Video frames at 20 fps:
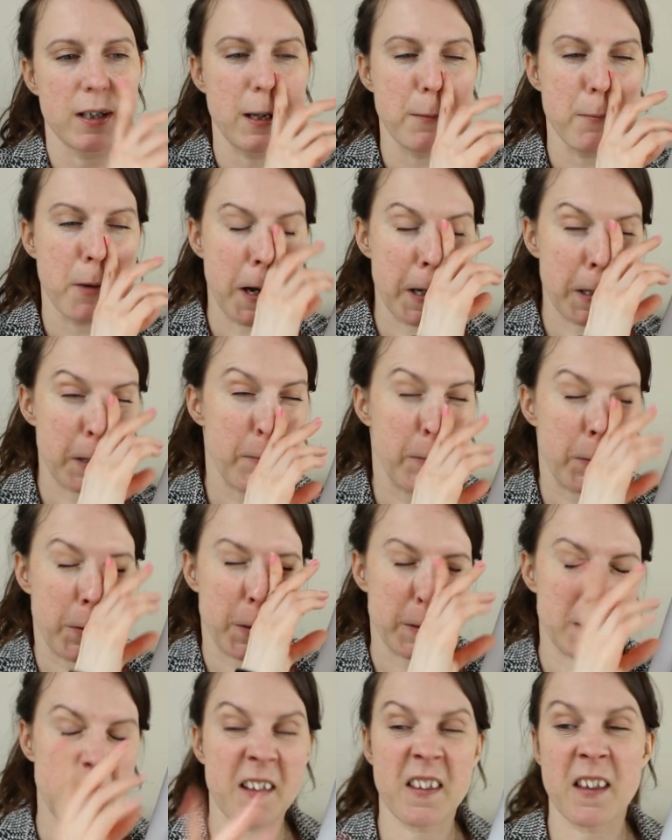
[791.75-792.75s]
and it might come
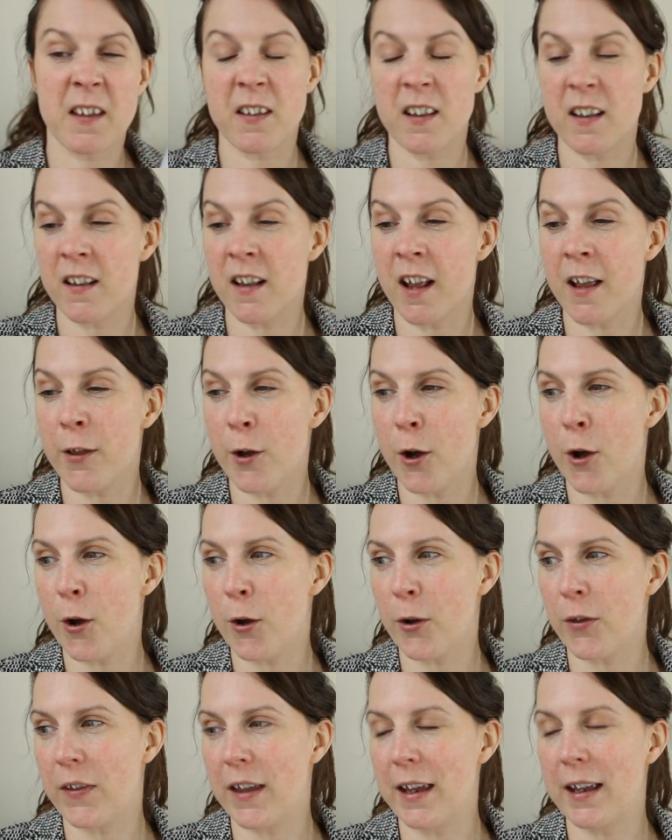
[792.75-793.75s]
across like the
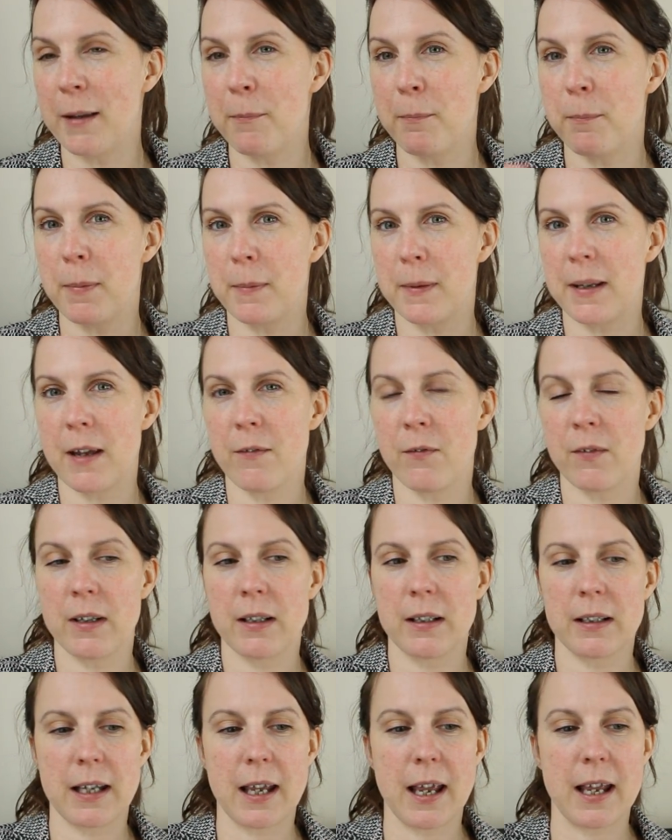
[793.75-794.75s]
hook thing and
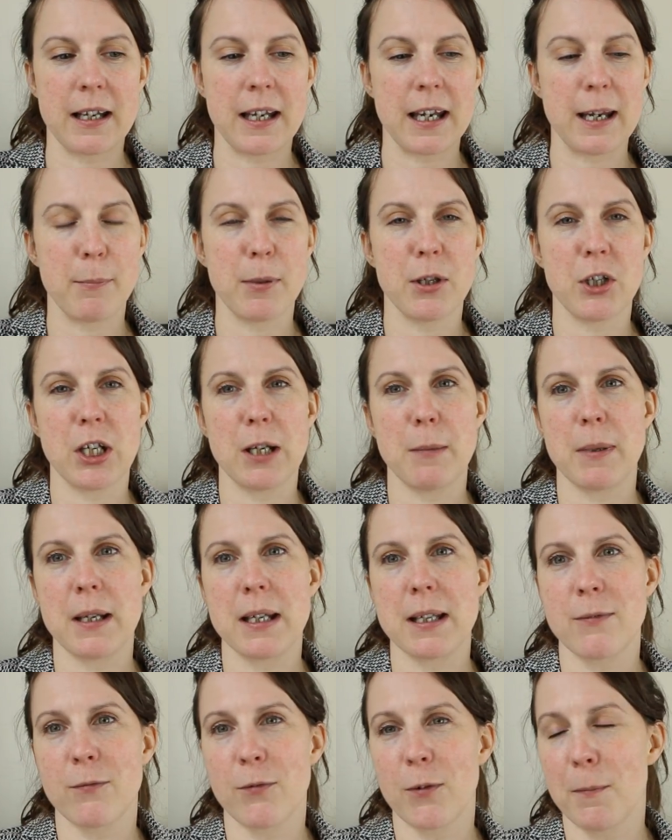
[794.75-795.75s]
getting
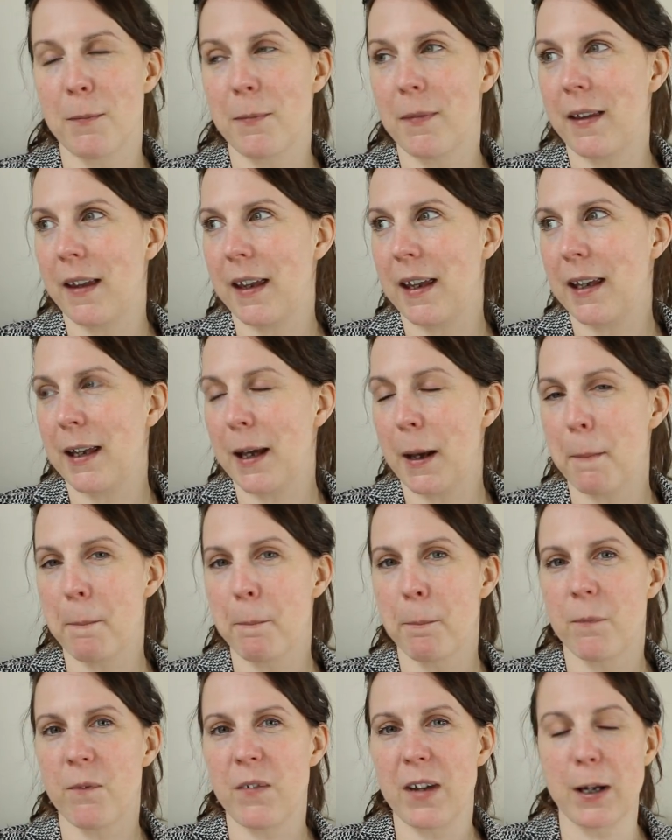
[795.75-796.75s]
heebie-jeebies from
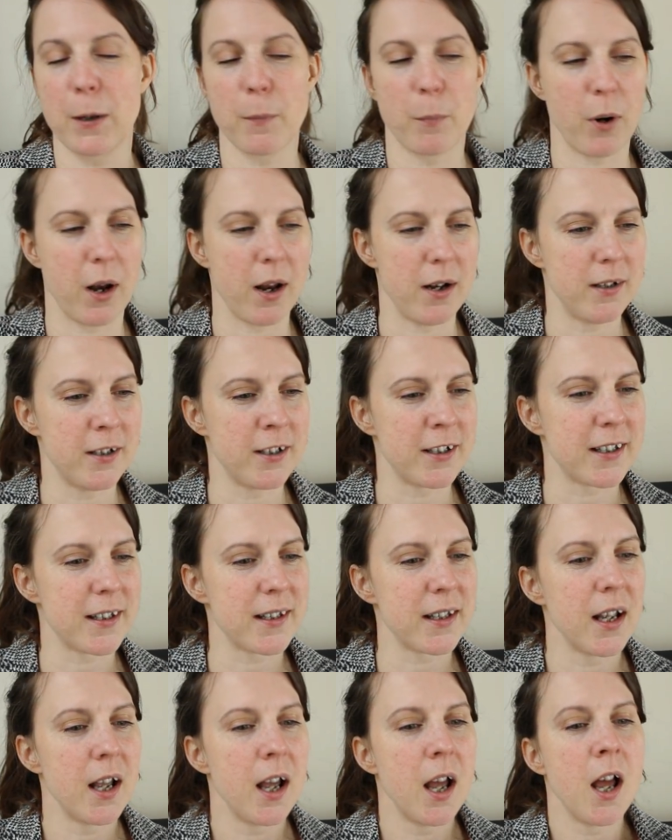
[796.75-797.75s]
the
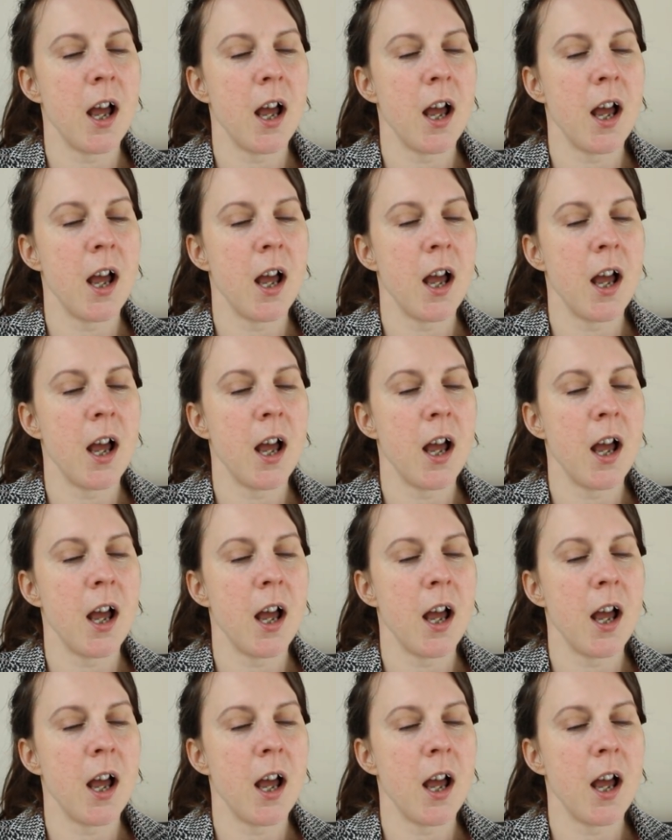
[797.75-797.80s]
fingerprints.